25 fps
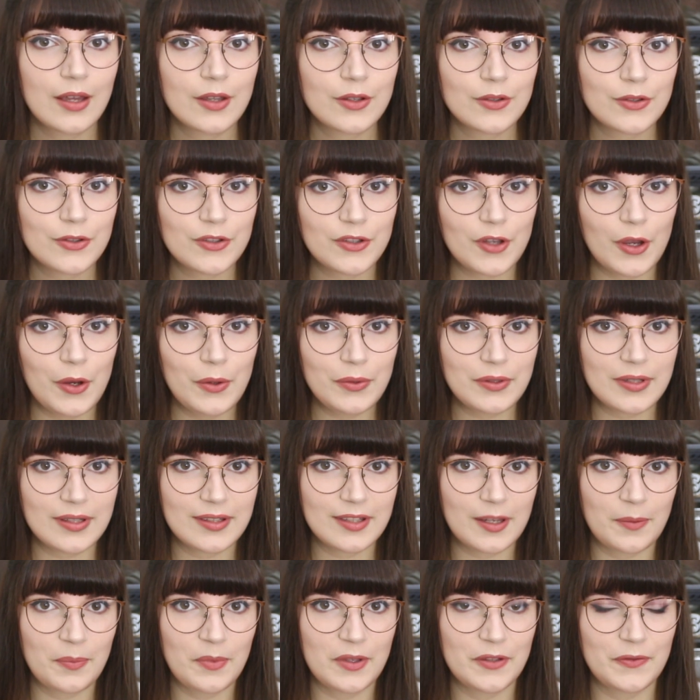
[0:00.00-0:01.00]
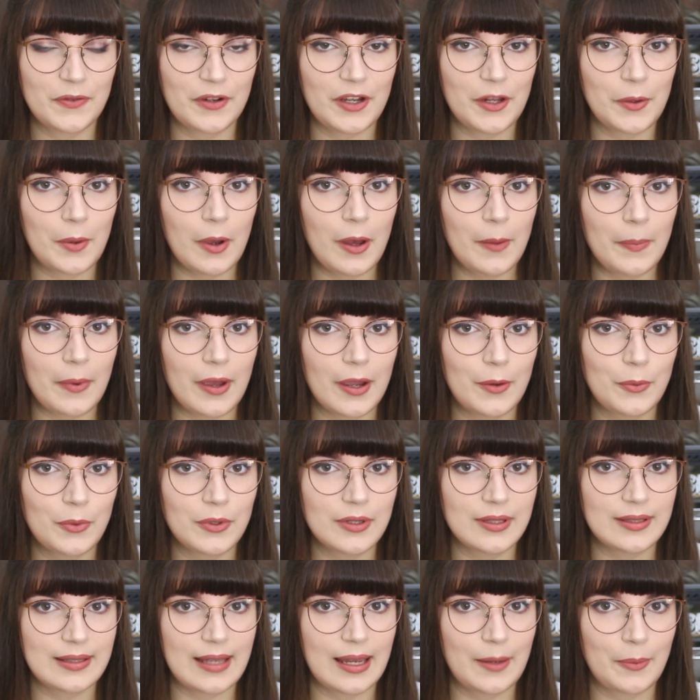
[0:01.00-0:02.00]
So to sum this video up, I
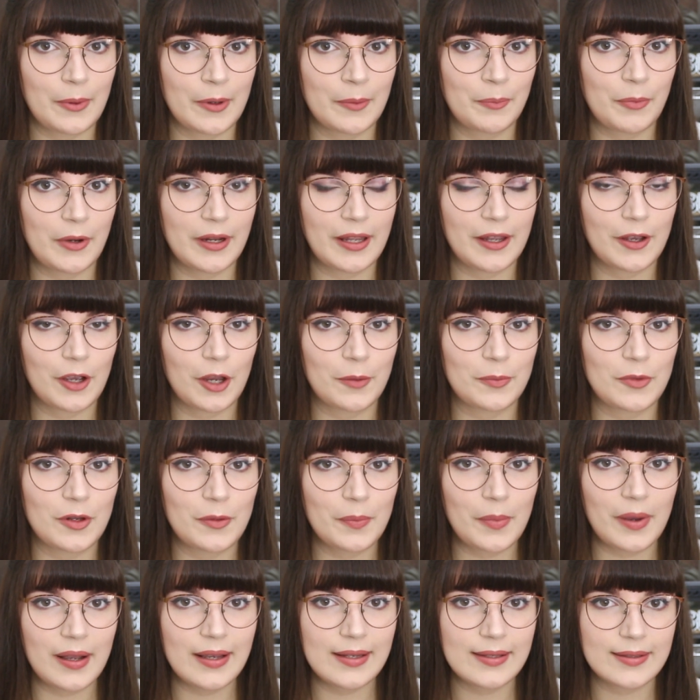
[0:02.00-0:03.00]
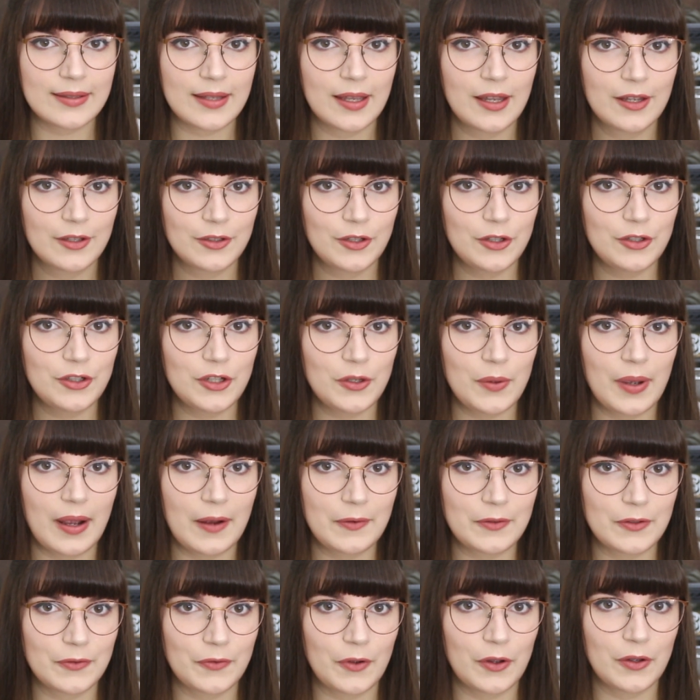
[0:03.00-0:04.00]
would say when bringing home new mice, you do
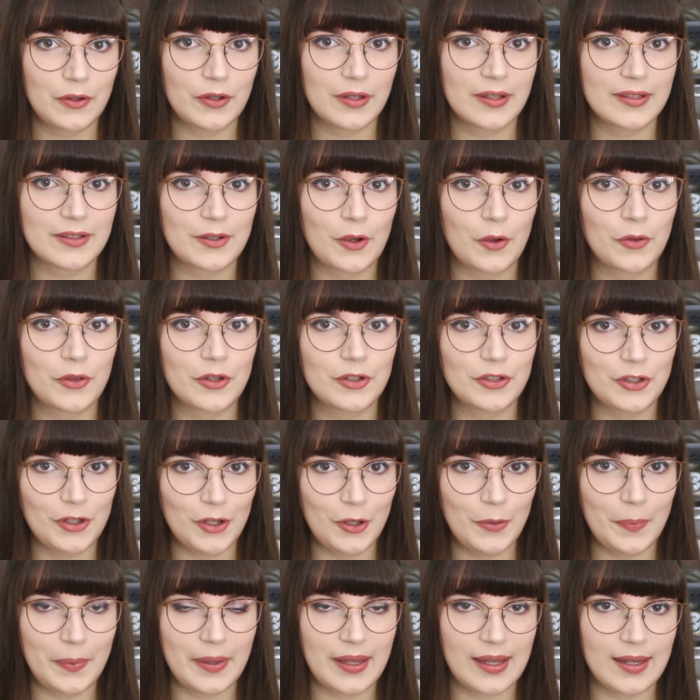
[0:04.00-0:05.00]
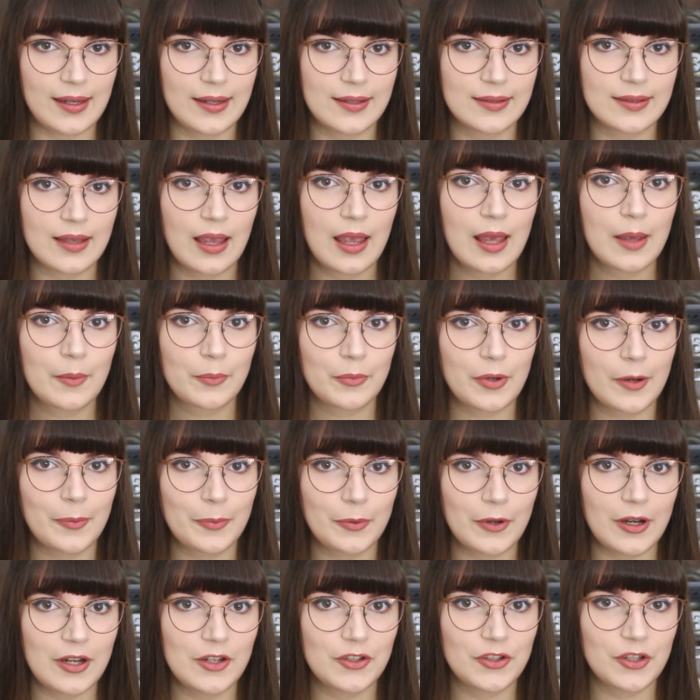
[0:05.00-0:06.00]
have to focus on the 2 P's,
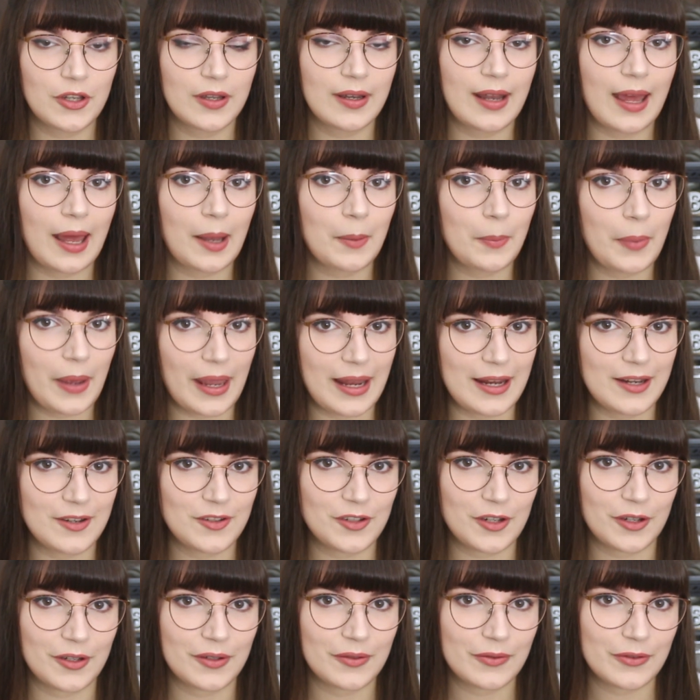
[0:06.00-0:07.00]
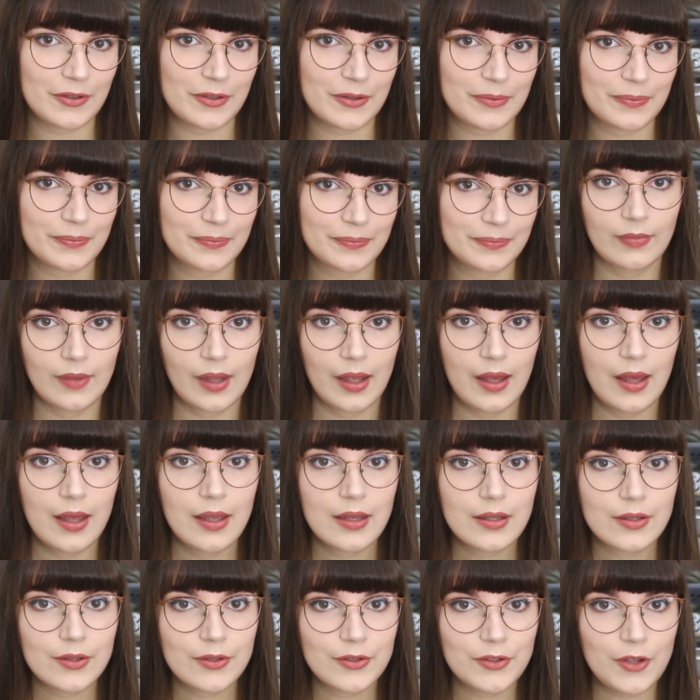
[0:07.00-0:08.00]
preparation and patience.
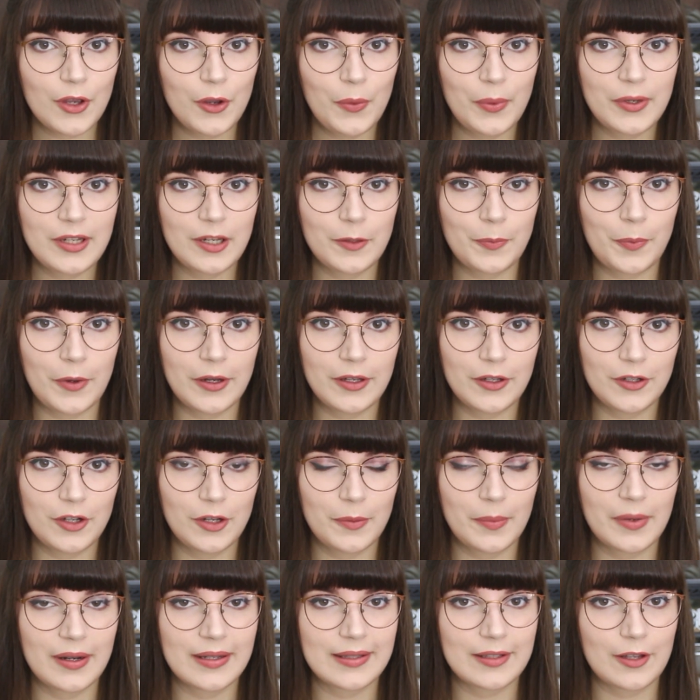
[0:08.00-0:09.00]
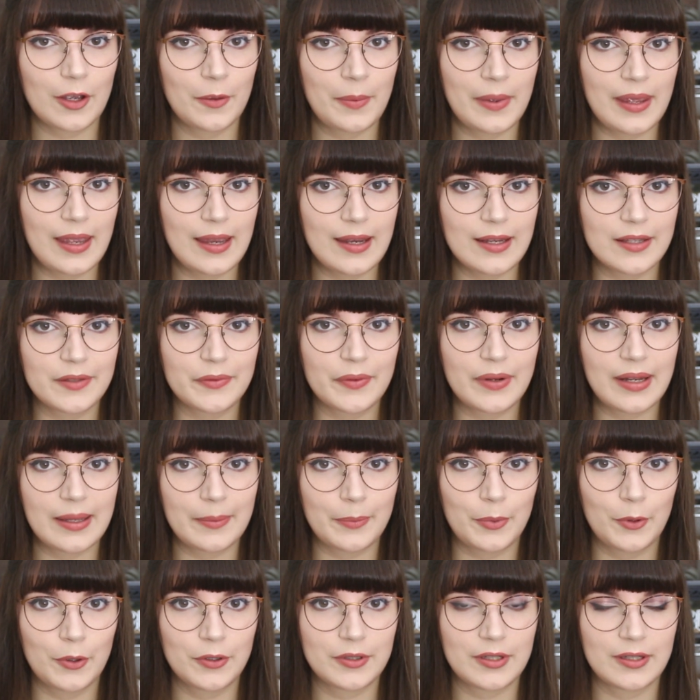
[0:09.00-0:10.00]
So when you bring your new mice home, it is really
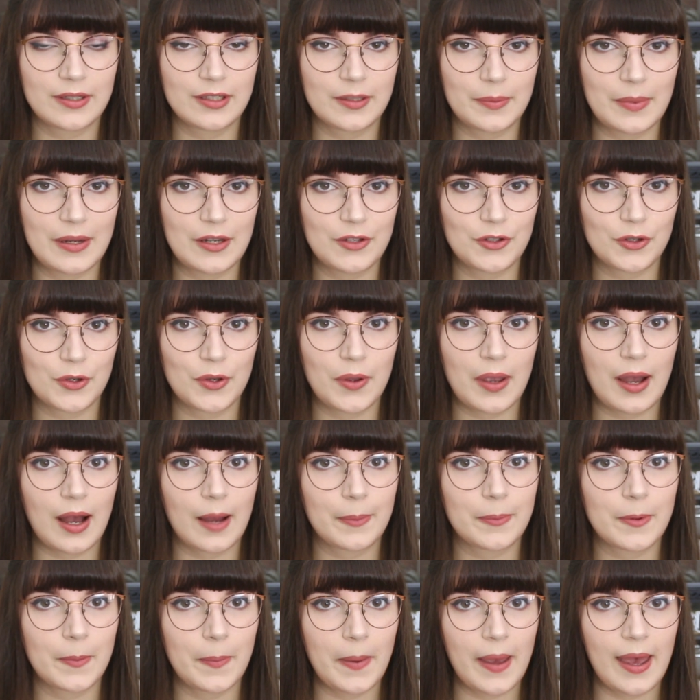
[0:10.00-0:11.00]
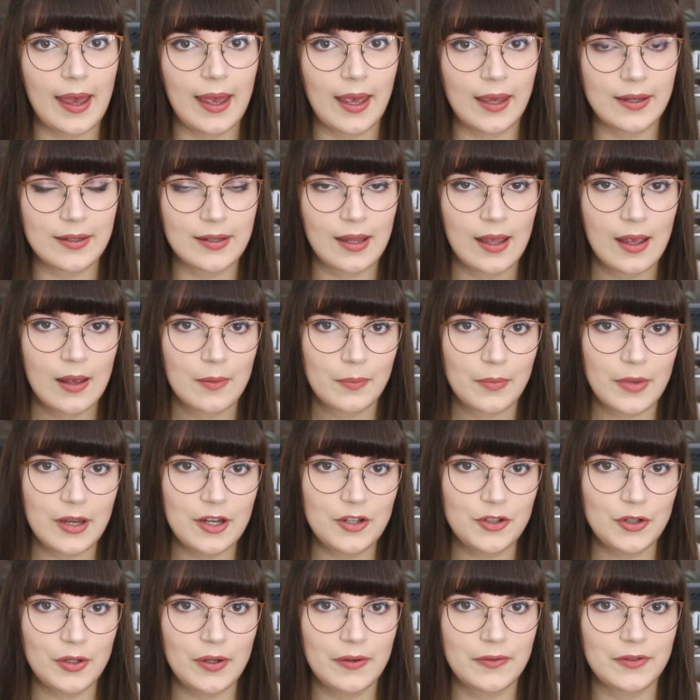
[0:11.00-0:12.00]
important to make sure you are prepared, make
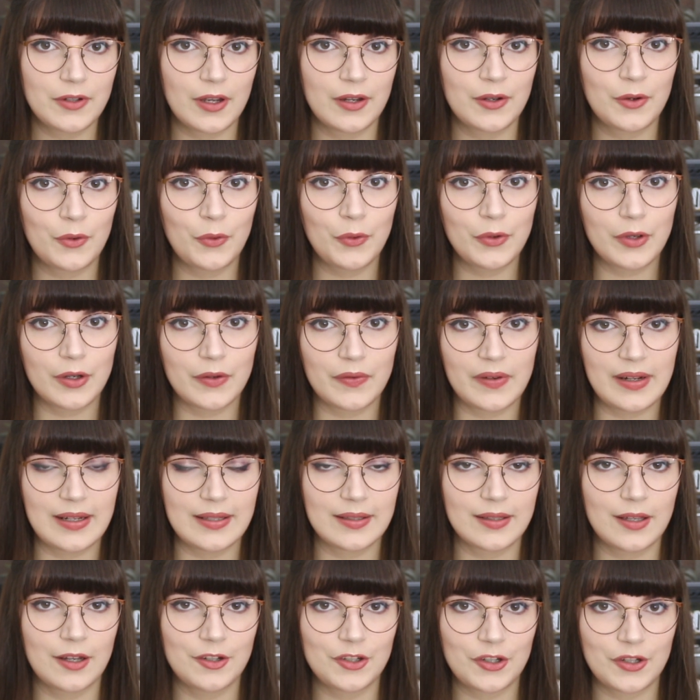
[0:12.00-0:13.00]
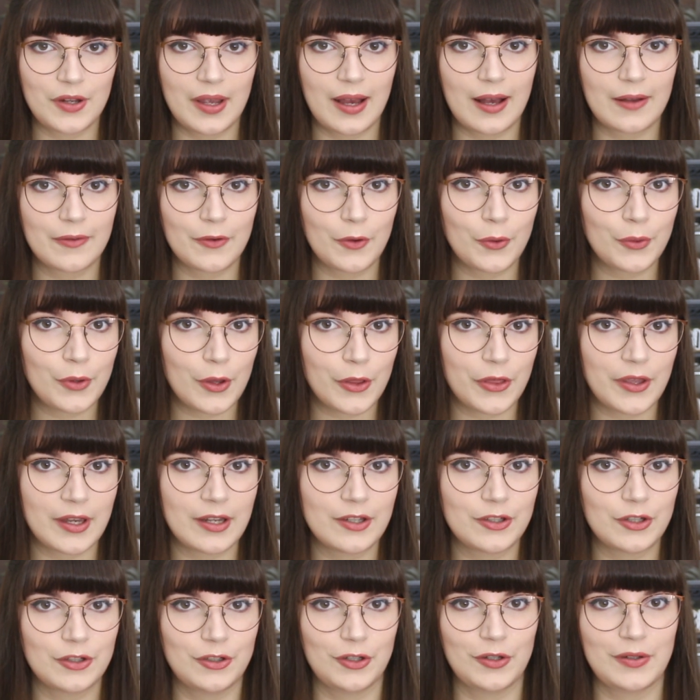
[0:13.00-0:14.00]
sure you've done all your research and you have all the
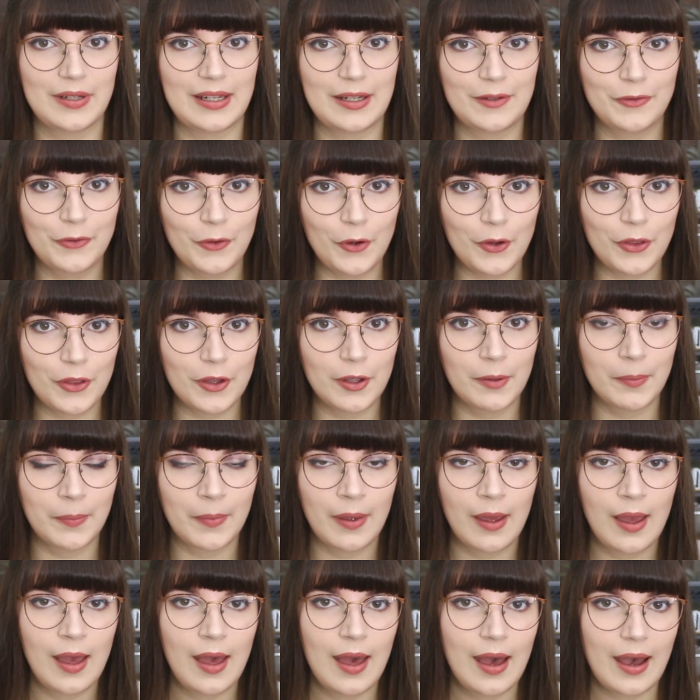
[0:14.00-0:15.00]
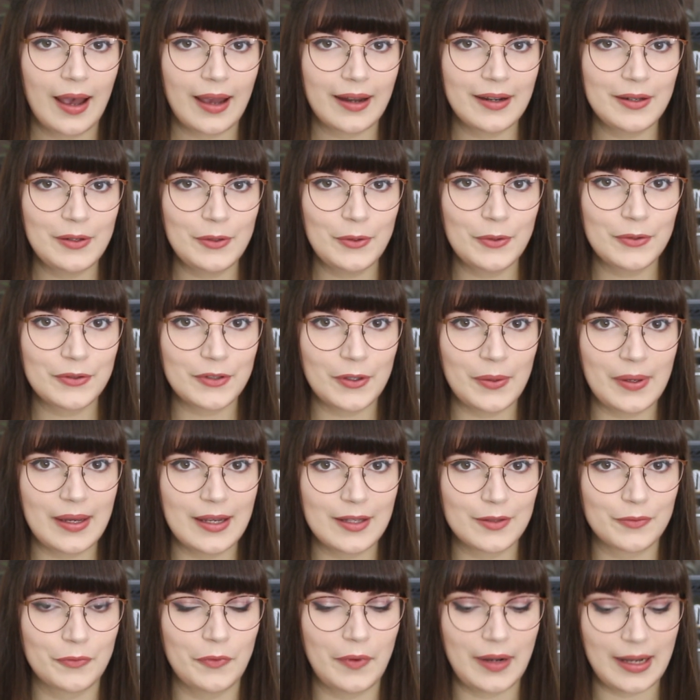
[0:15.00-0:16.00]
things you do need for them, and it also
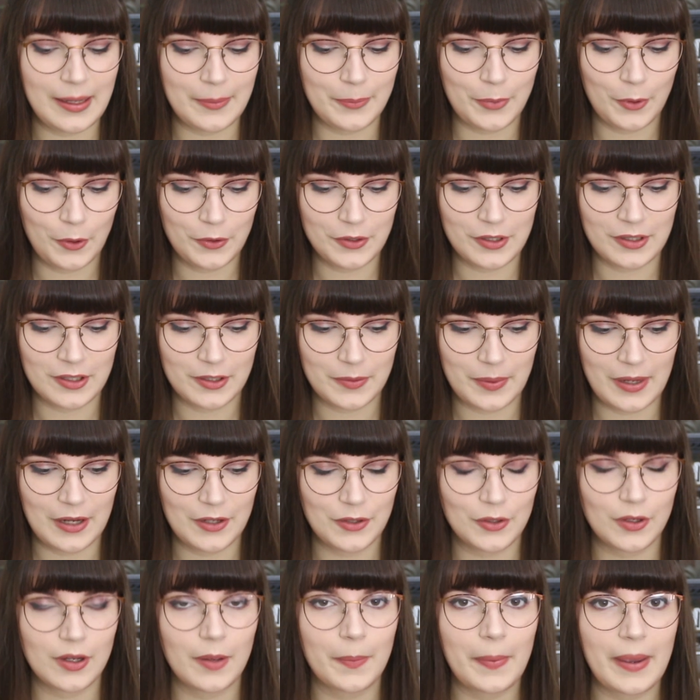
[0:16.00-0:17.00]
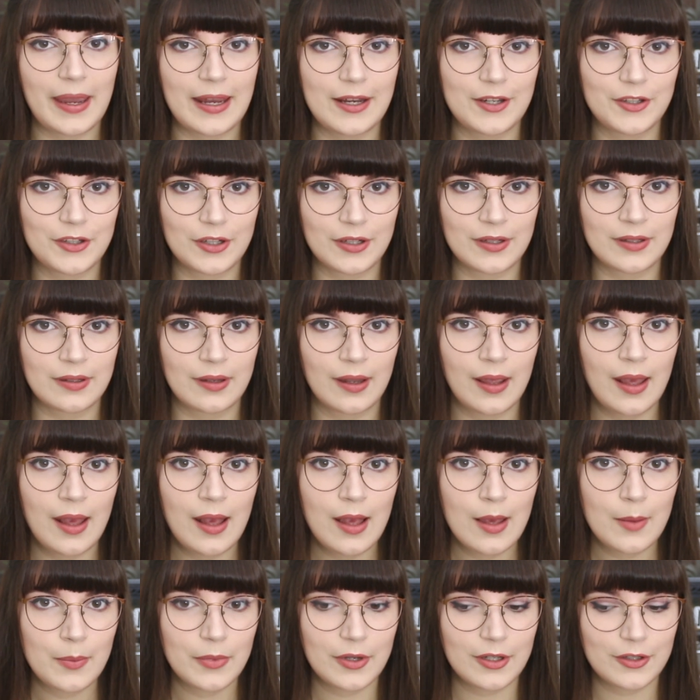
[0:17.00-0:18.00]
is really important to make sure you're patient,
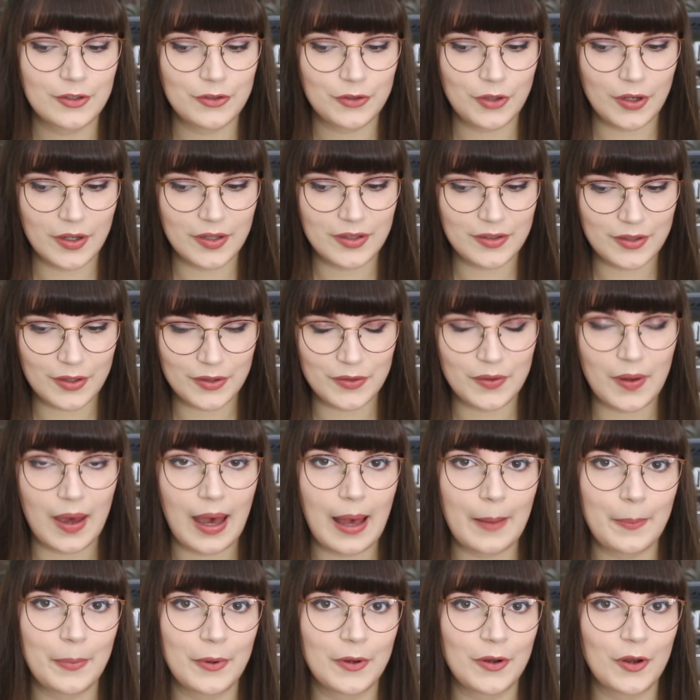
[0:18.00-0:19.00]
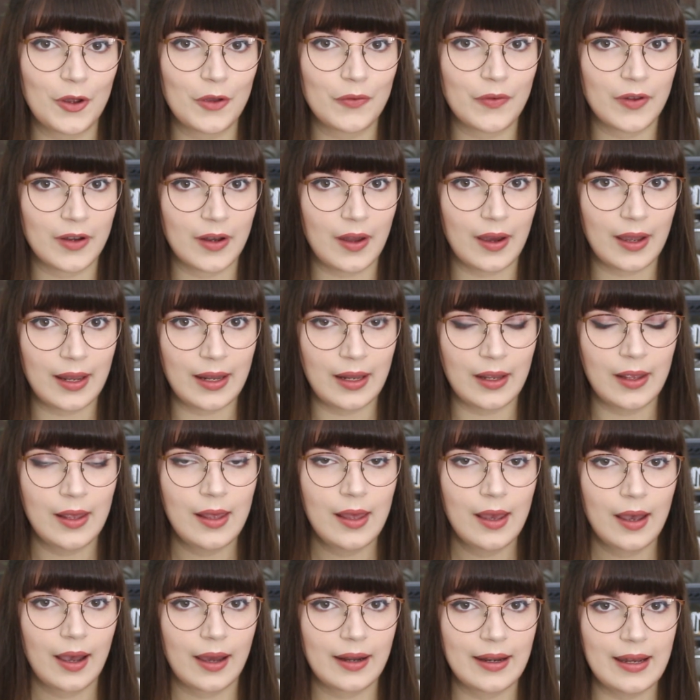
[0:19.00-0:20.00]
because trust does not happen overnight,
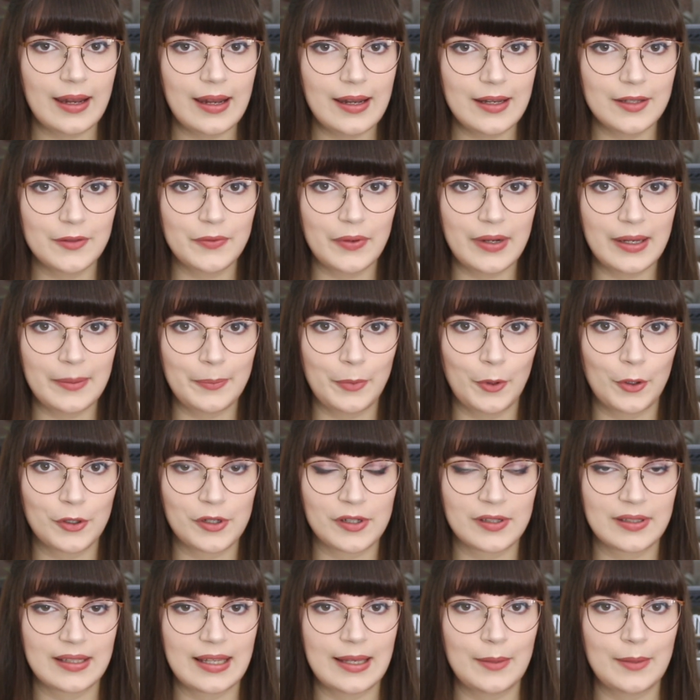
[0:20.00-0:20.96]
and it is really important to